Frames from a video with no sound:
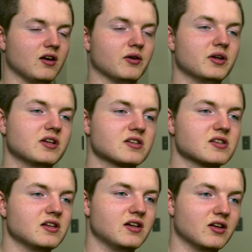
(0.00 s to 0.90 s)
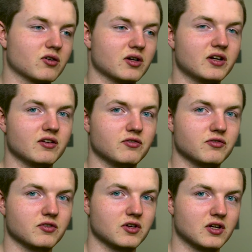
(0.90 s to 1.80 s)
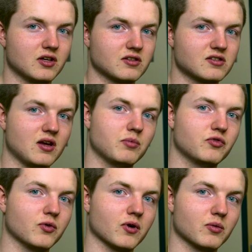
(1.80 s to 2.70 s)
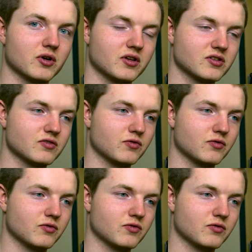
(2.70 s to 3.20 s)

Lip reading: Now, it is an iterative step forward